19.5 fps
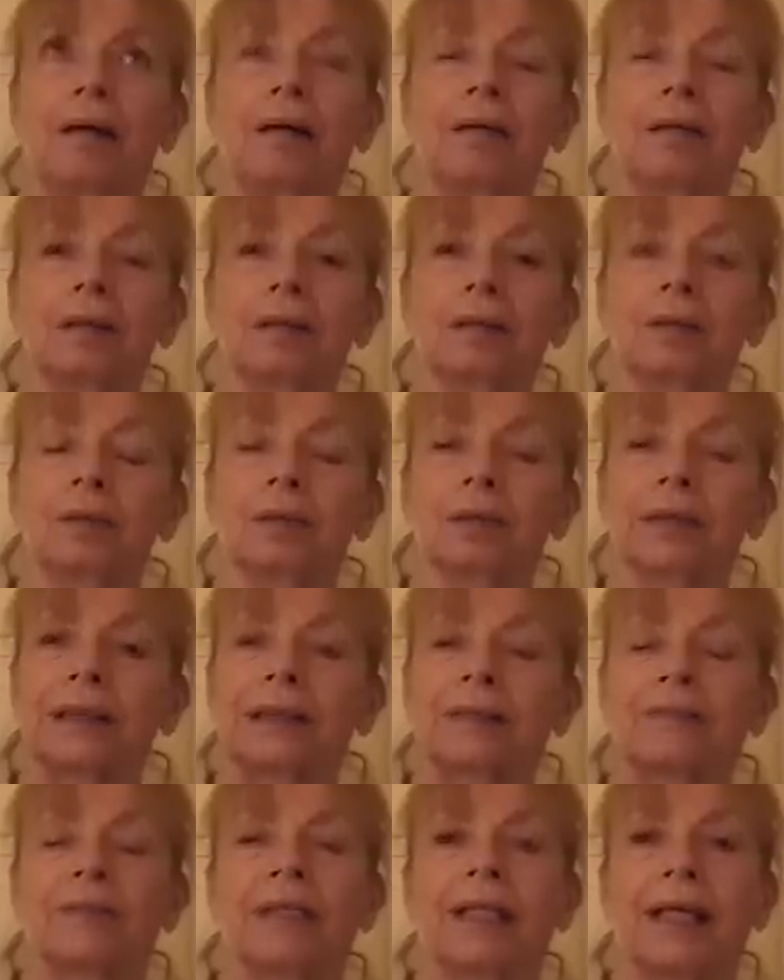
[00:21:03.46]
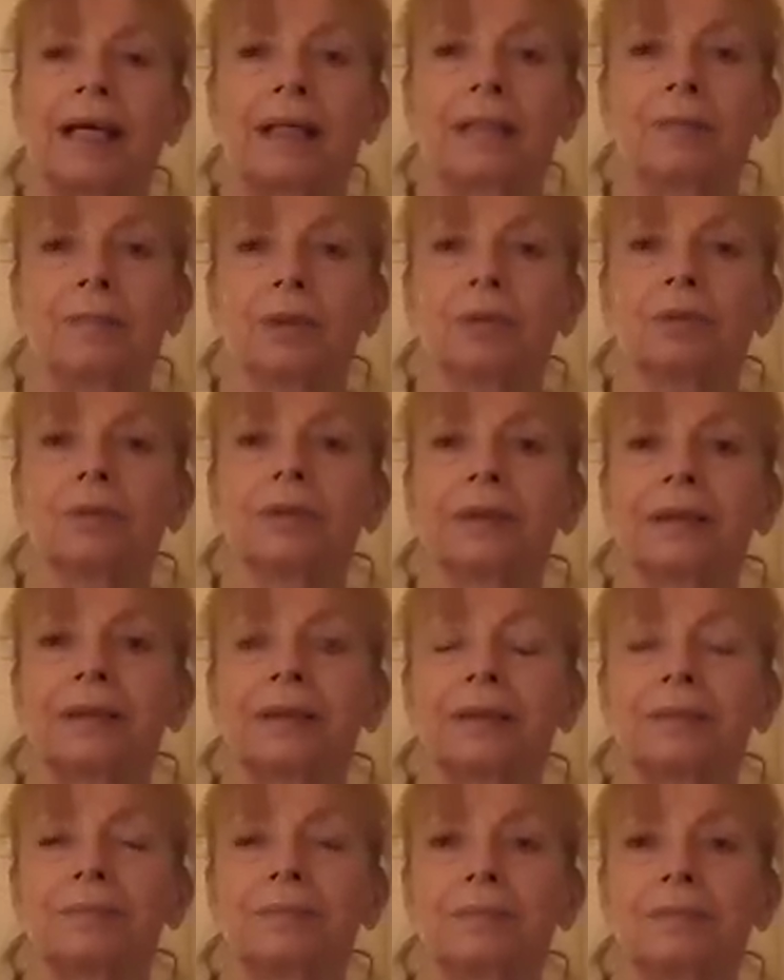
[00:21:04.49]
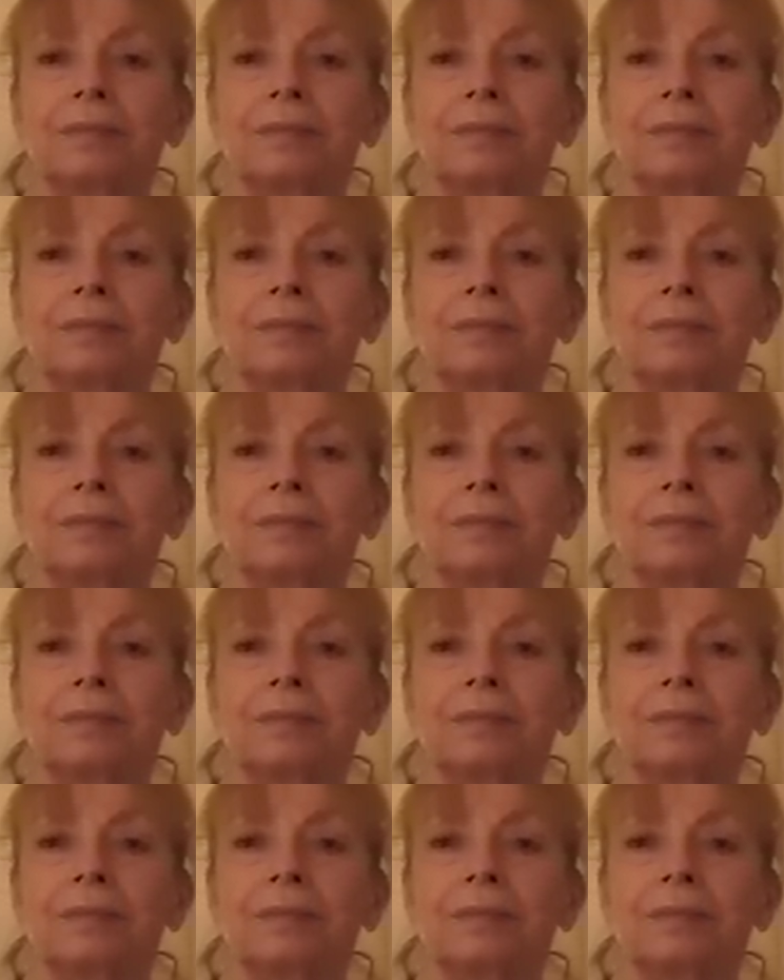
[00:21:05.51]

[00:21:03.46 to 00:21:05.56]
holocaust for the animals.